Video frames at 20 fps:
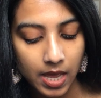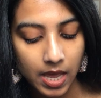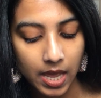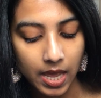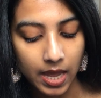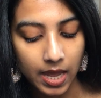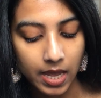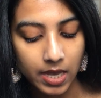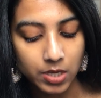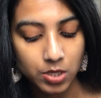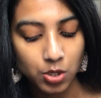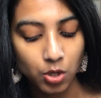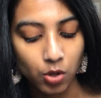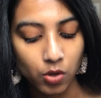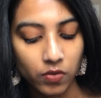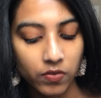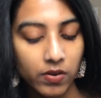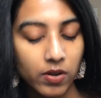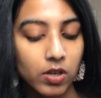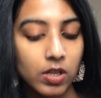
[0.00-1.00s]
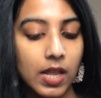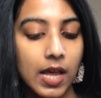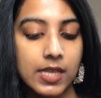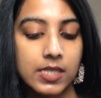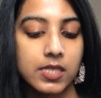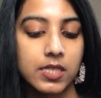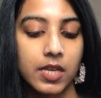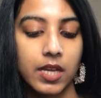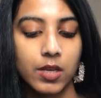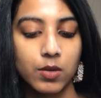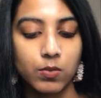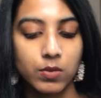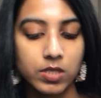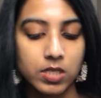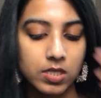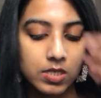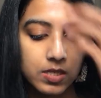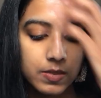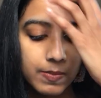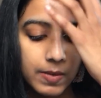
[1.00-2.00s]
and tocopherol acetate, which
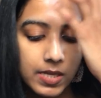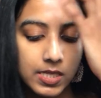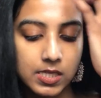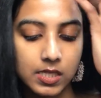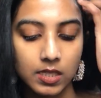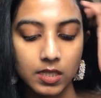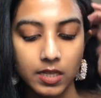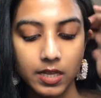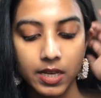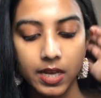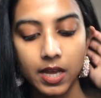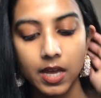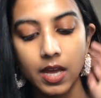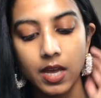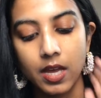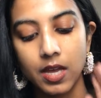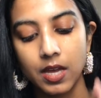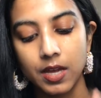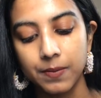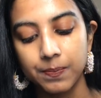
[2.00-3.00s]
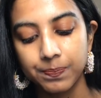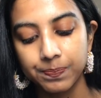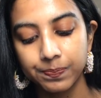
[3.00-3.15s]
is basically a